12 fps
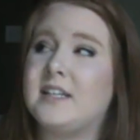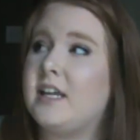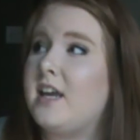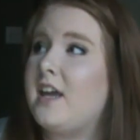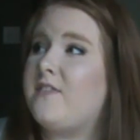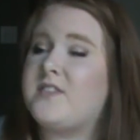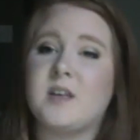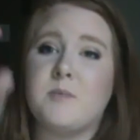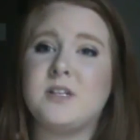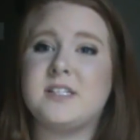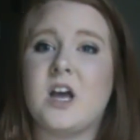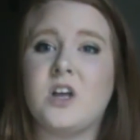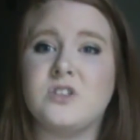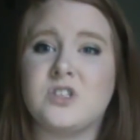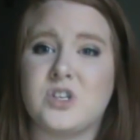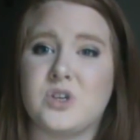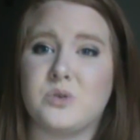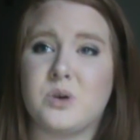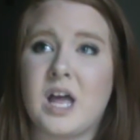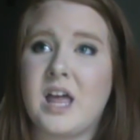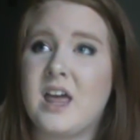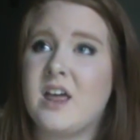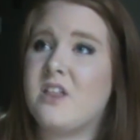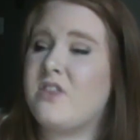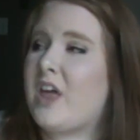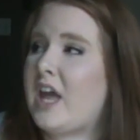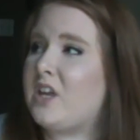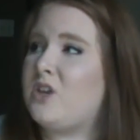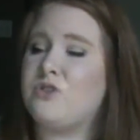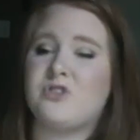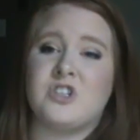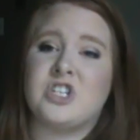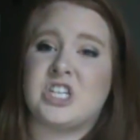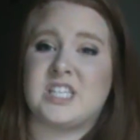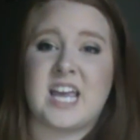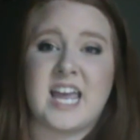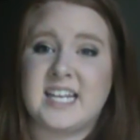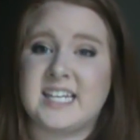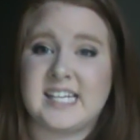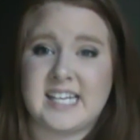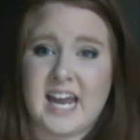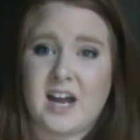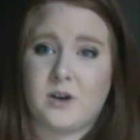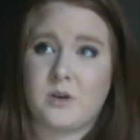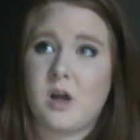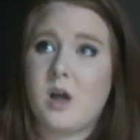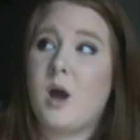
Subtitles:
If someone tells you that you should just end it now,